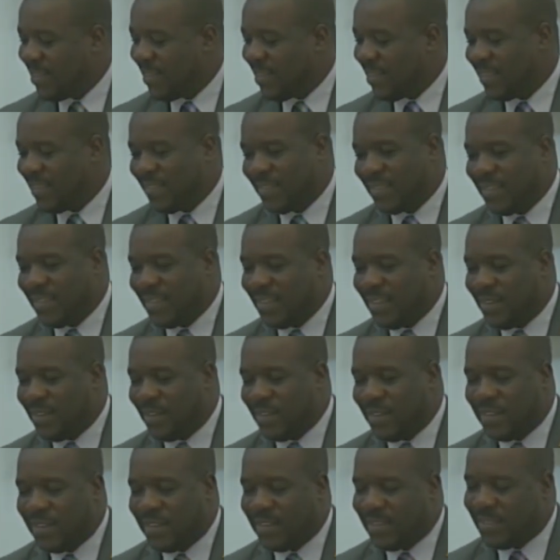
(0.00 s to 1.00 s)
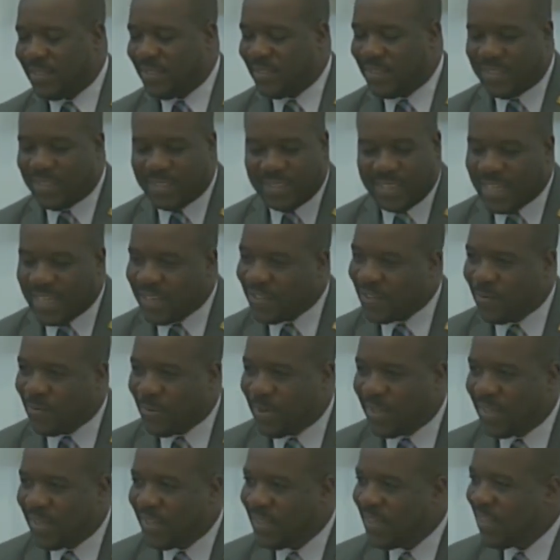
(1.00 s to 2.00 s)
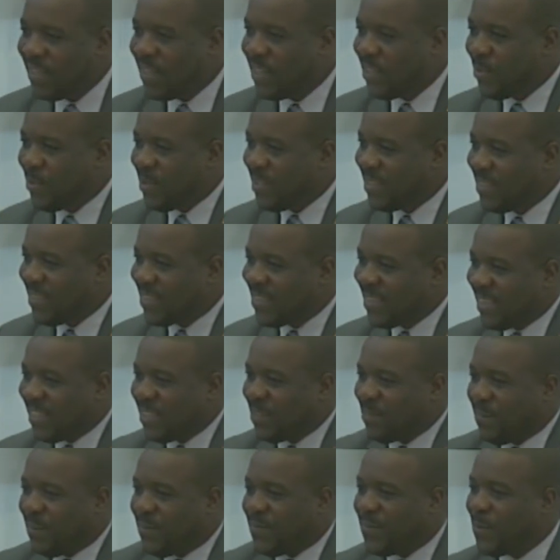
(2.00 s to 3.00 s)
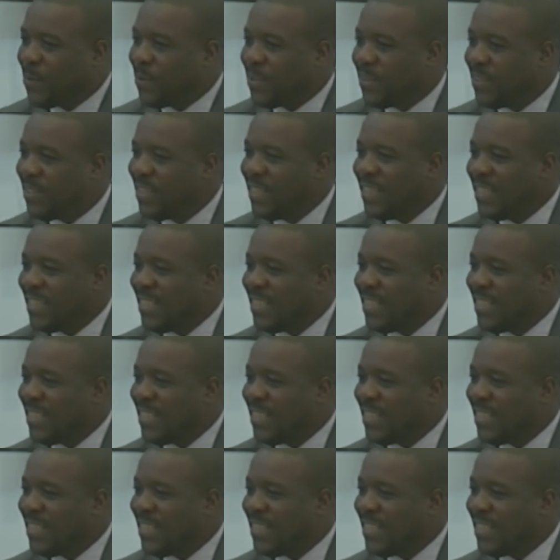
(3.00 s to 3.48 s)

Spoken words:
an X-ray unit the size of a phone.